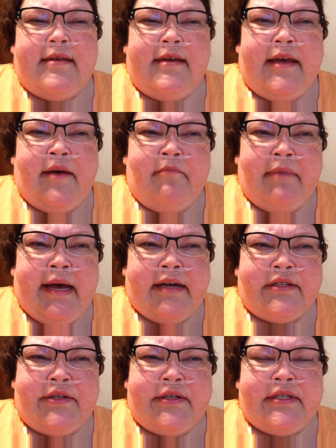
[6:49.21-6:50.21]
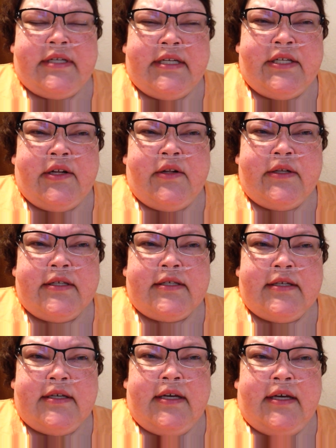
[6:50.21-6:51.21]
he came back to us and he told
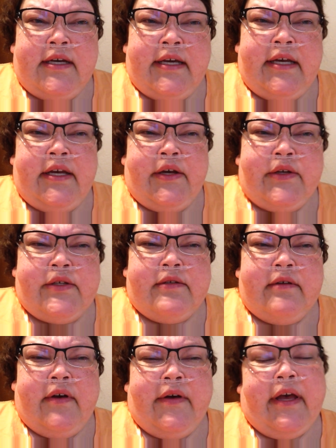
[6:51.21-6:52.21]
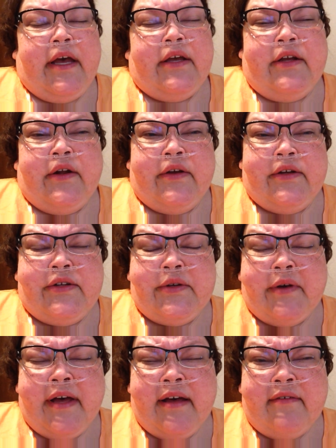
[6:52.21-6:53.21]
us he goes, okay, you know, you
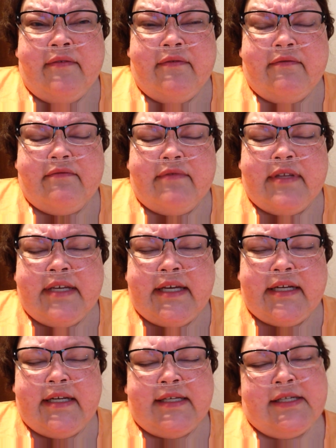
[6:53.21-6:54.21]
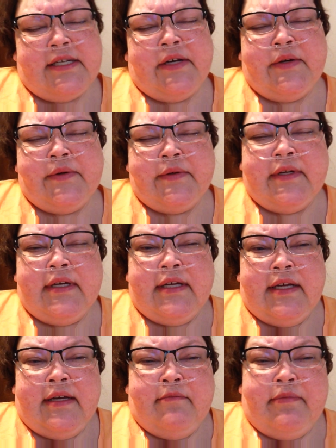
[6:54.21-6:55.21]
do have the kidney stone,
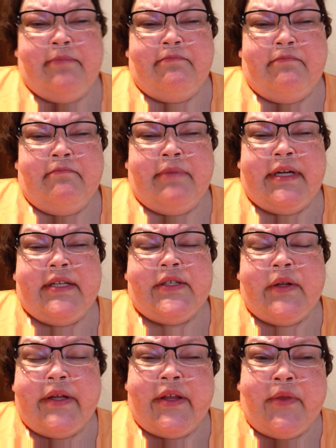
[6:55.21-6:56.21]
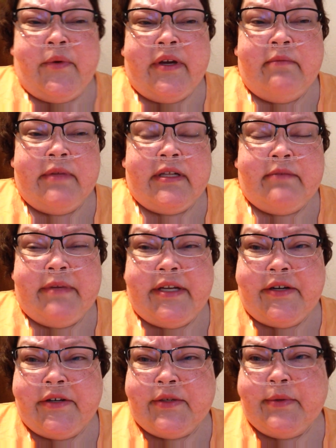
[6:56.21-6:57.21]
but it's only three
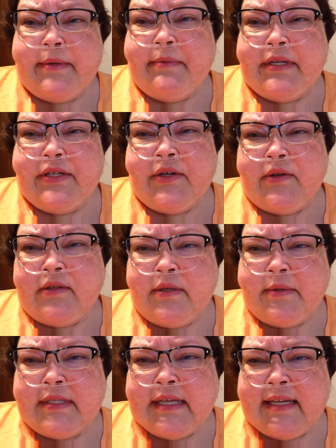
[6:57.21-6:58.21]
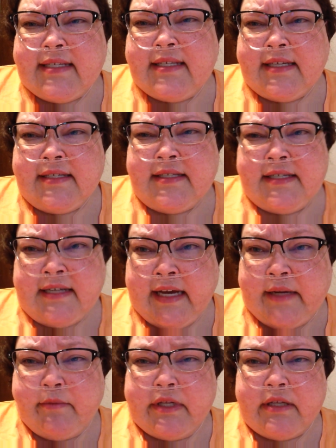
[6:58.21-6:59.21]
millimeters. We've been told it was like six to
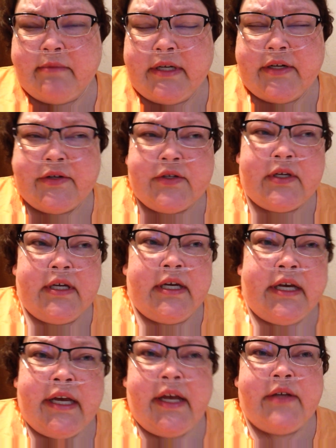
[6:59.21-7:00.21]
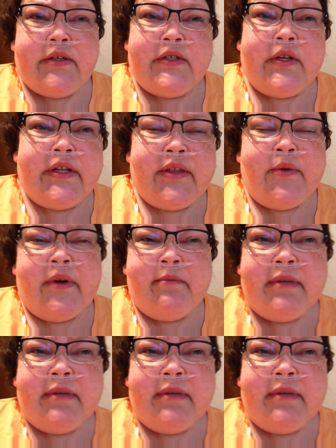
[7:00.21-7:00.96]
nine millimeters. He goes, it's only three